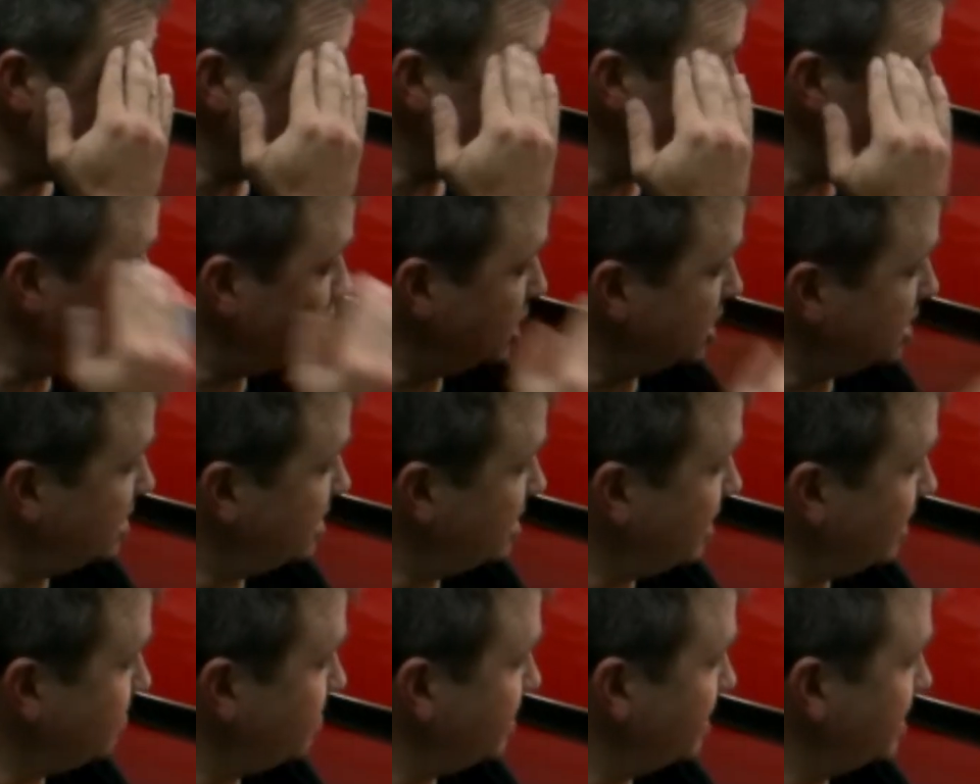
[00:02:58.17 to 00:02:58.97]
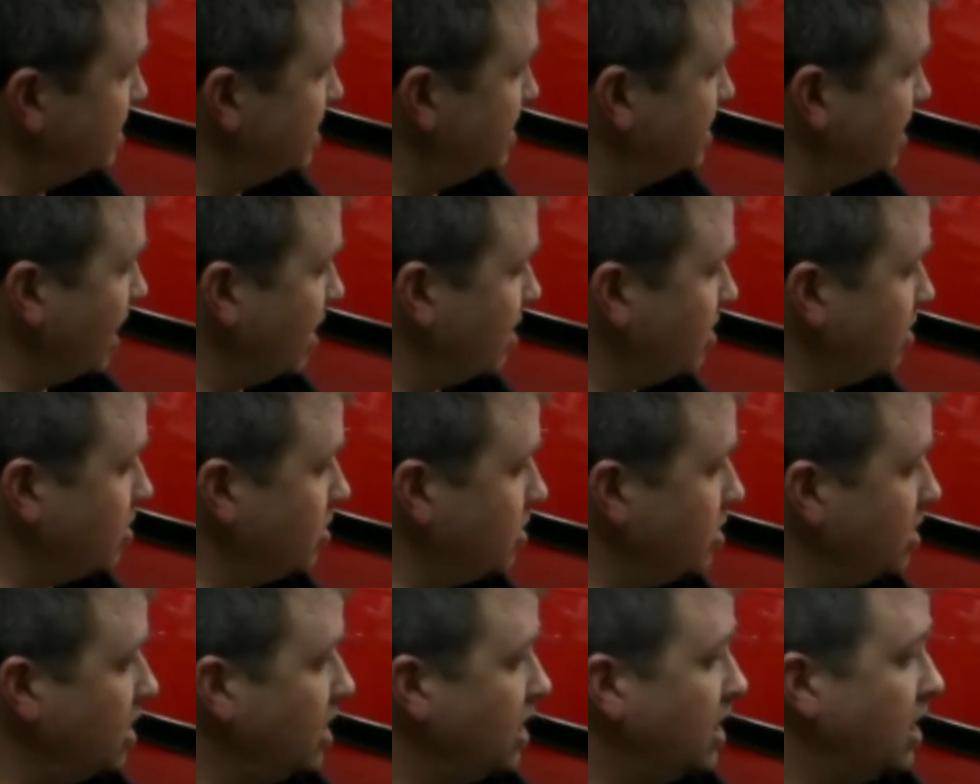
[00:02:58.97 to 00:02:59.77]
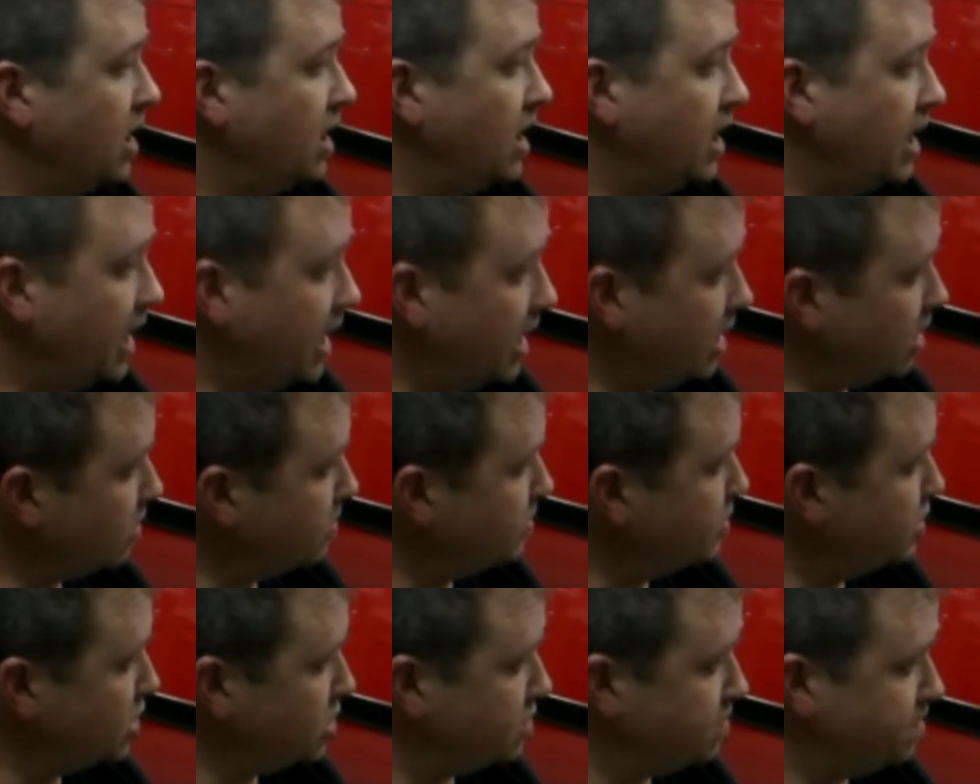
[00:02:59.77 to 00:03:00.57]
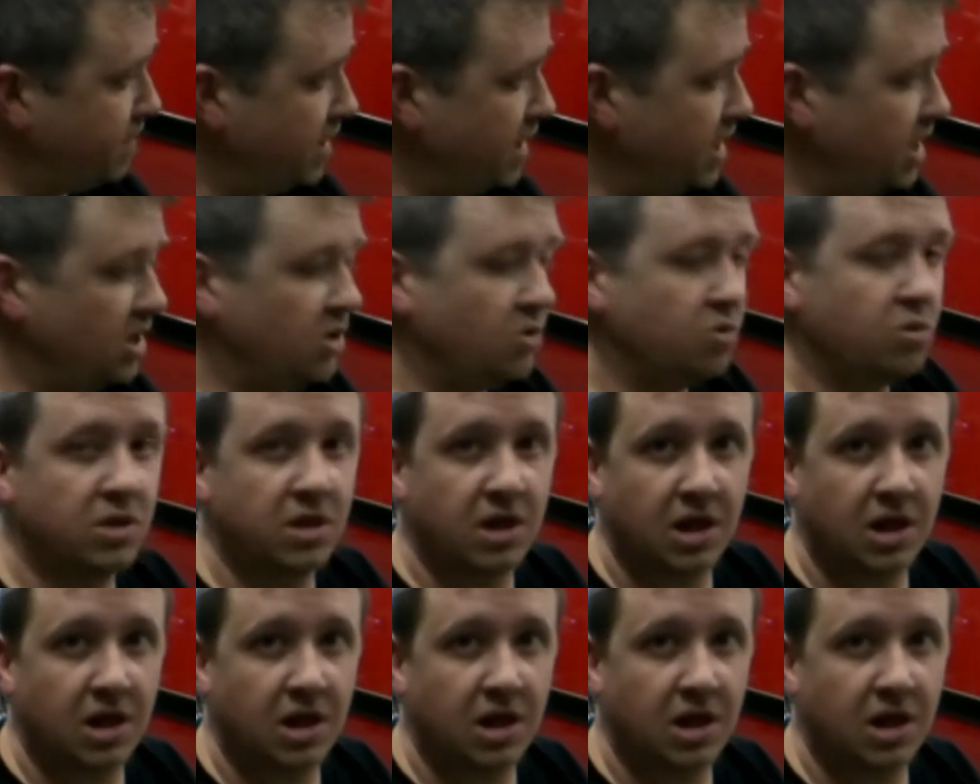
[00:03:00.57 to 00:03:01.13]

just something subtle. It'll just be when the